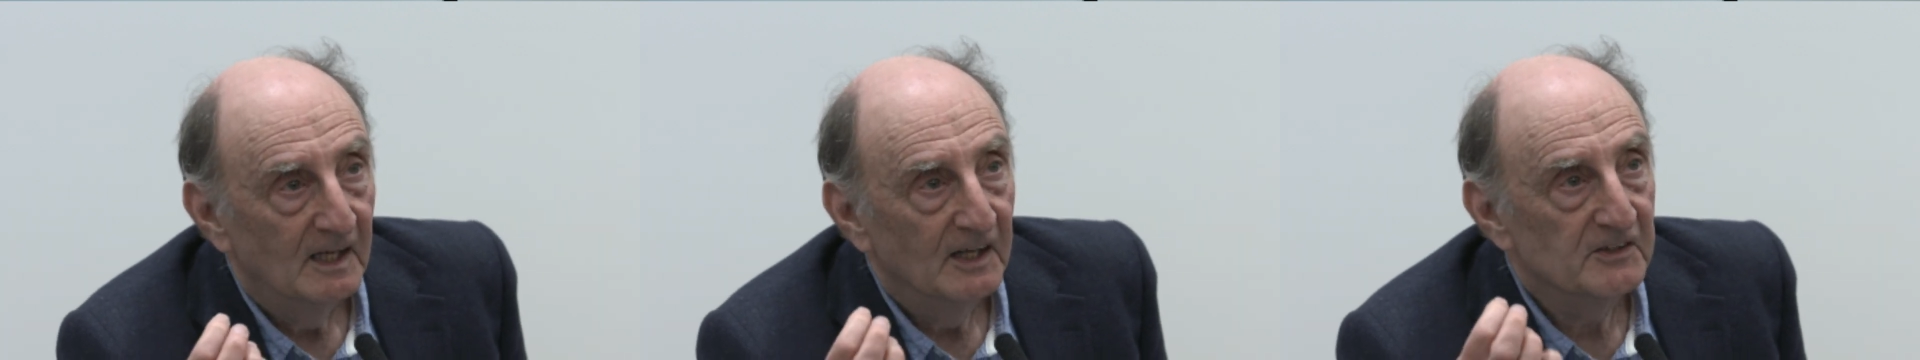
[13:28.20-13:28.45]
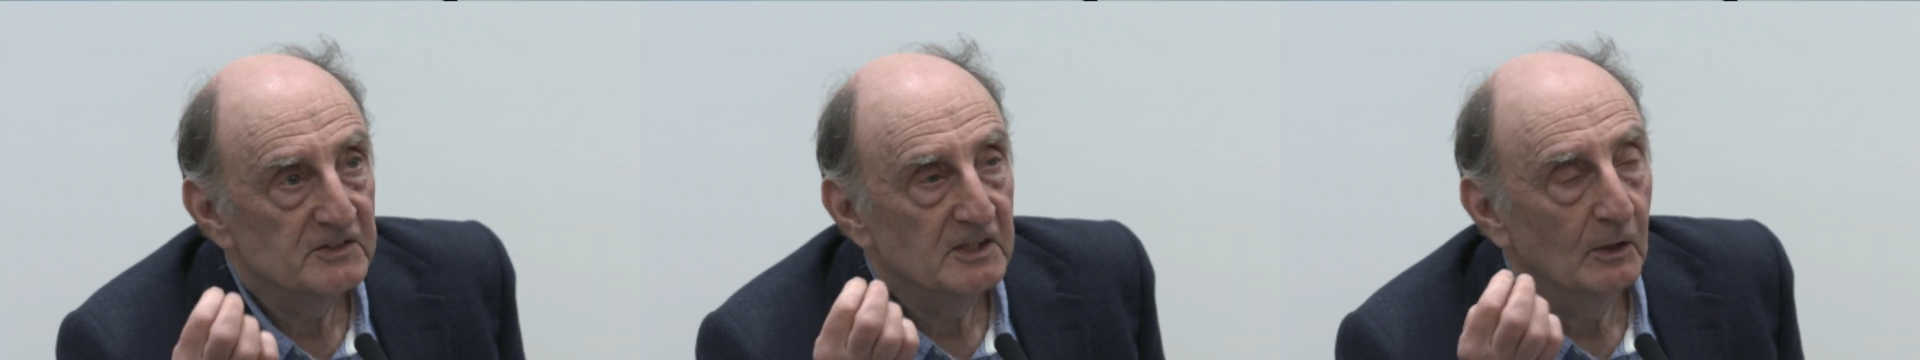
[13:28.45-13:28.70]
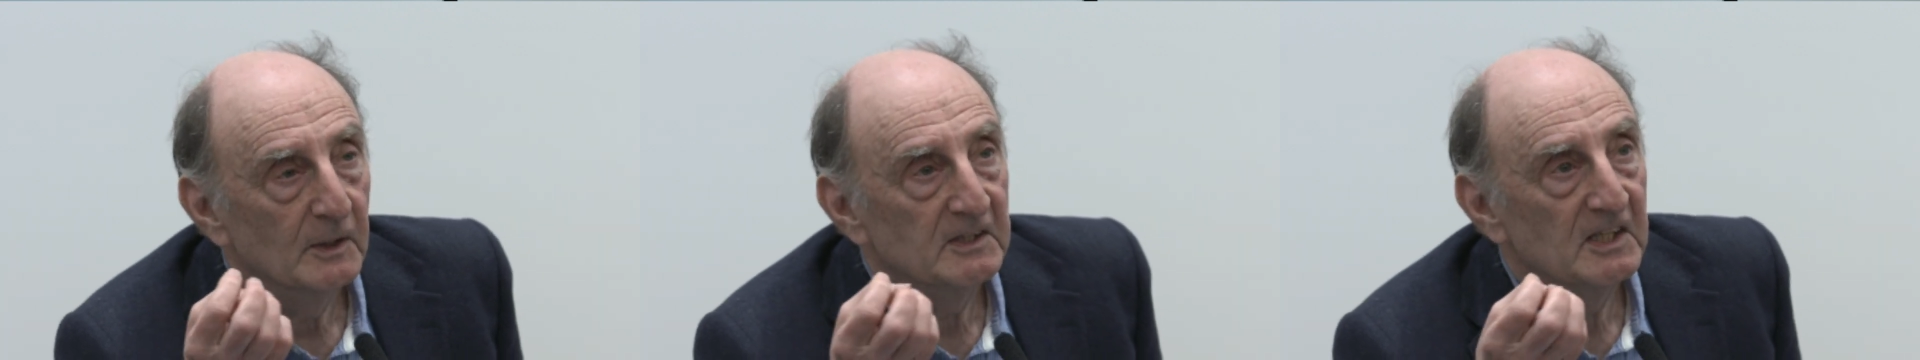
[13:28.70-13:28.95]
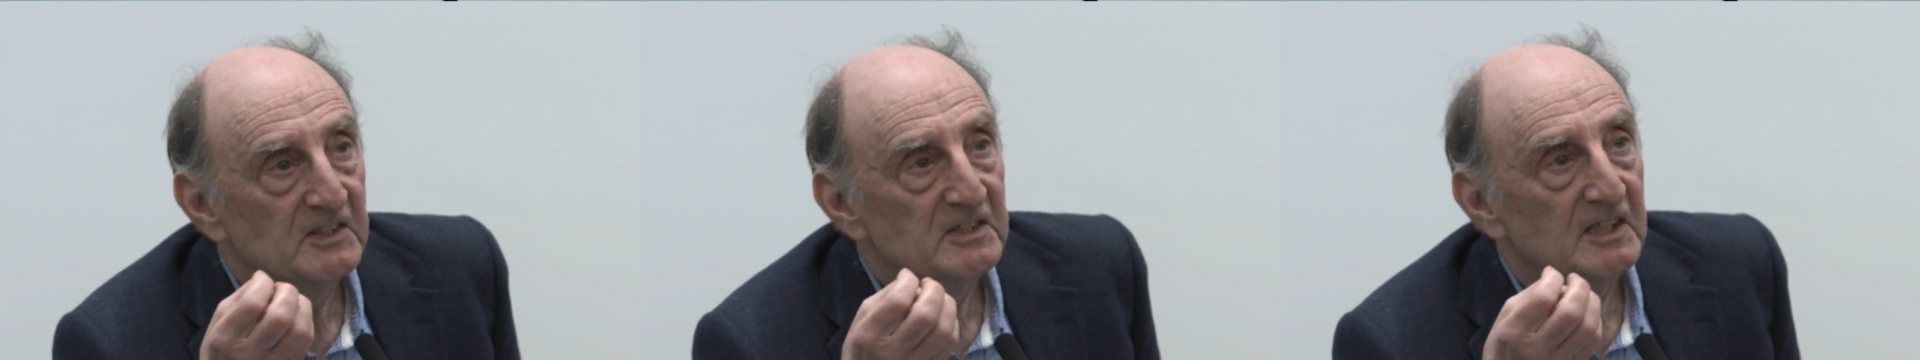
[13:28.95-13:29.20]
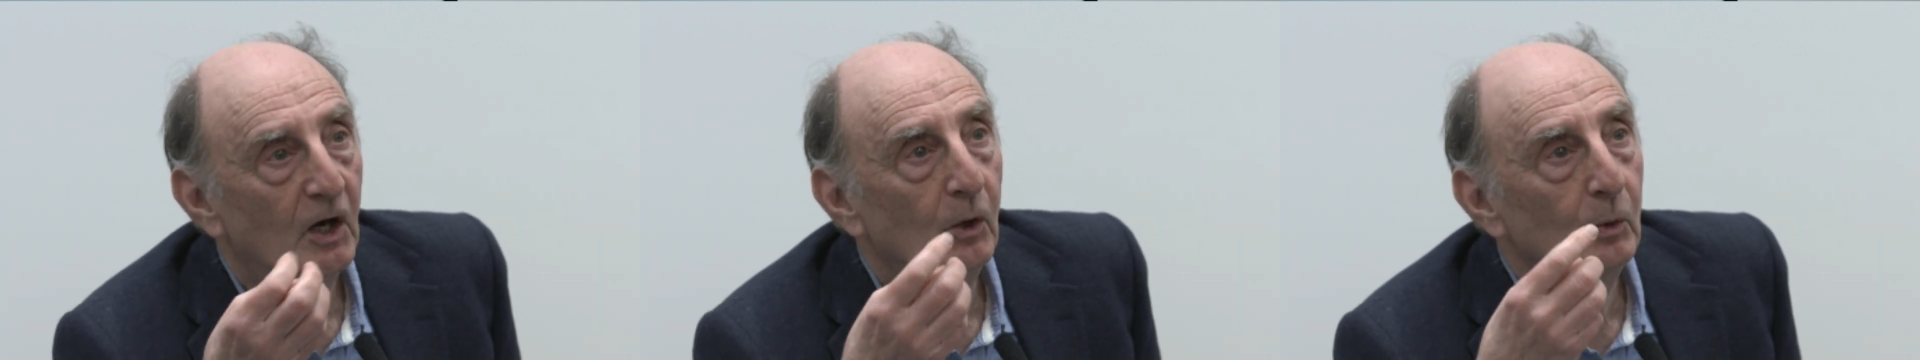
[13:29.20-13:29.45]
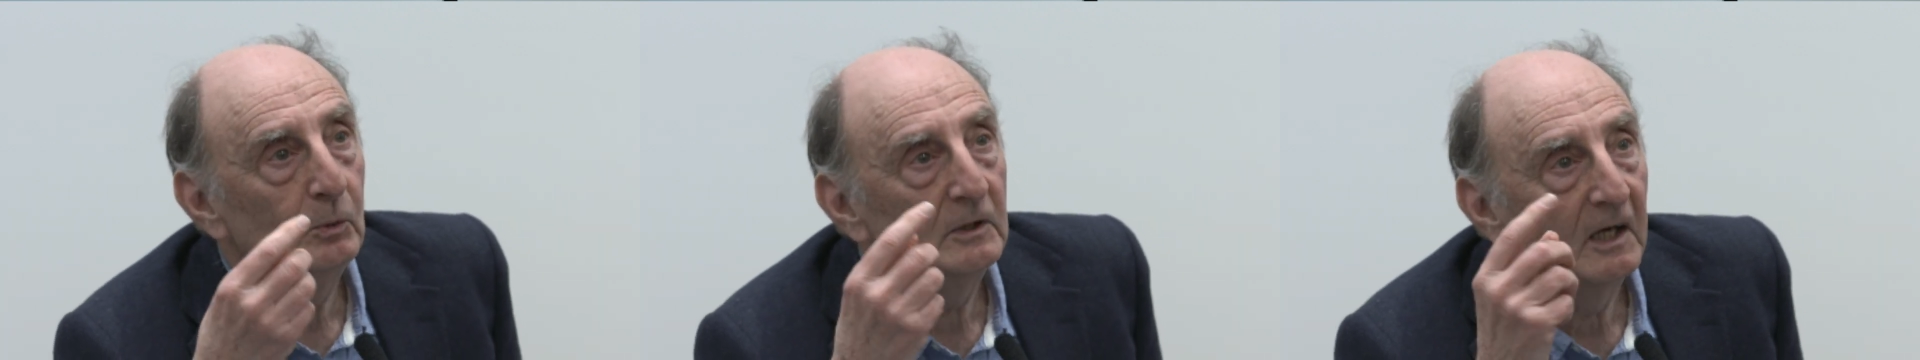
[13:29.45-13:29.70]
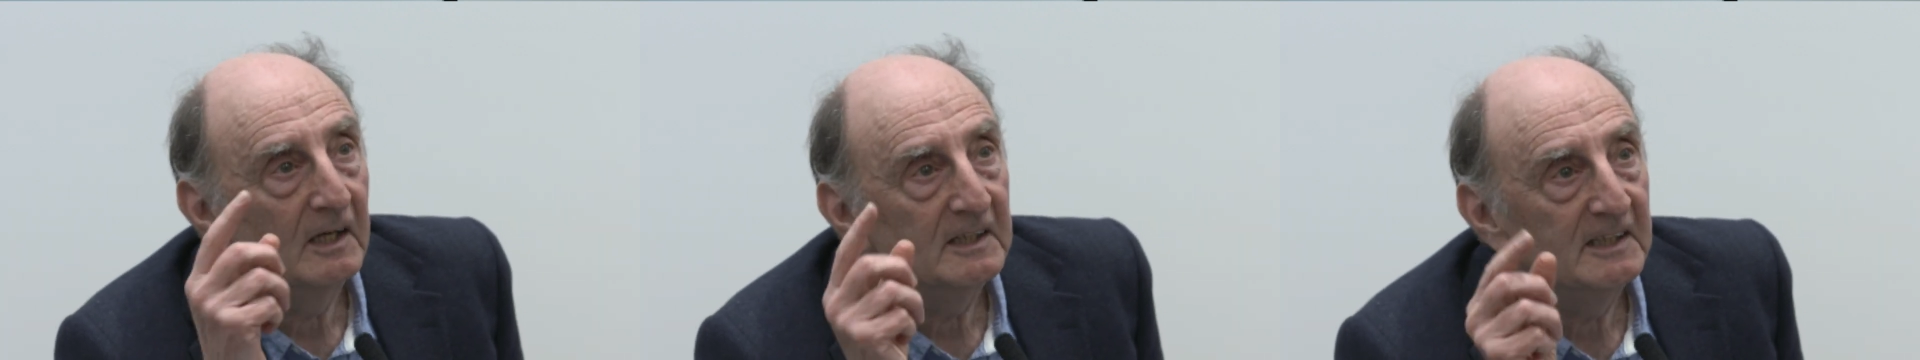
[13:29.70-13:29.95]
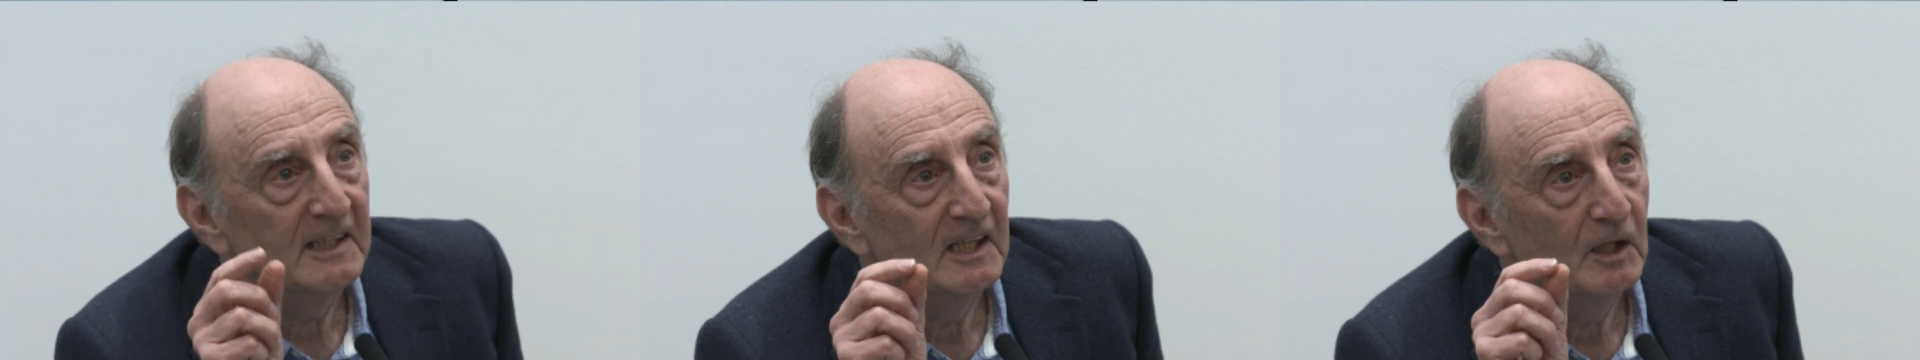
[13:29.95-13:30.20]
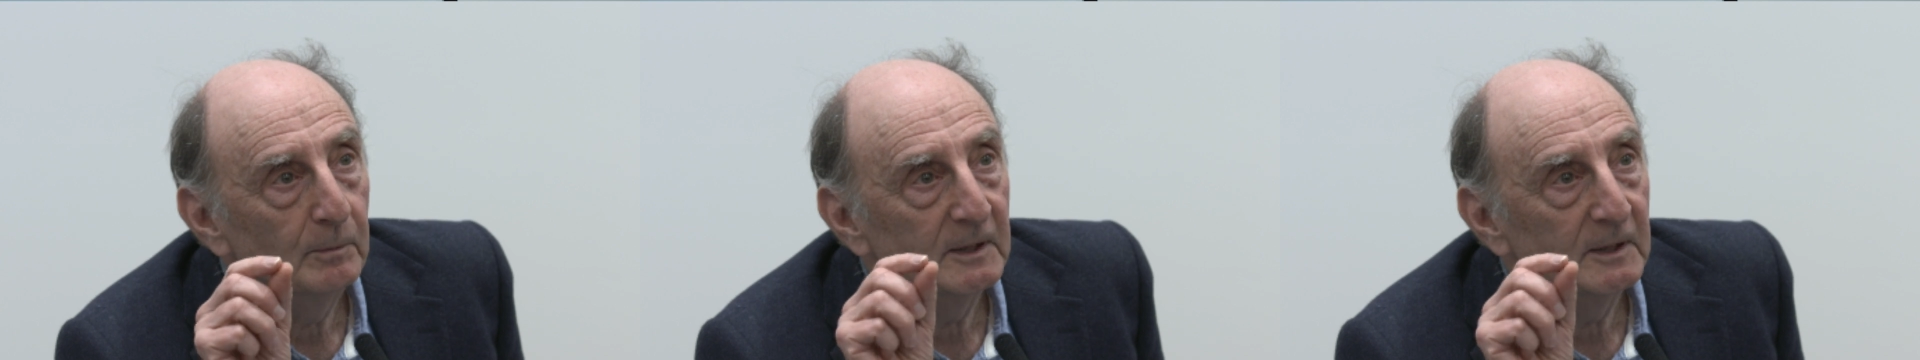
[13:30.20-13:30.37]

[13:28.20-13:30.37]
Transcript: And so it is the old idea,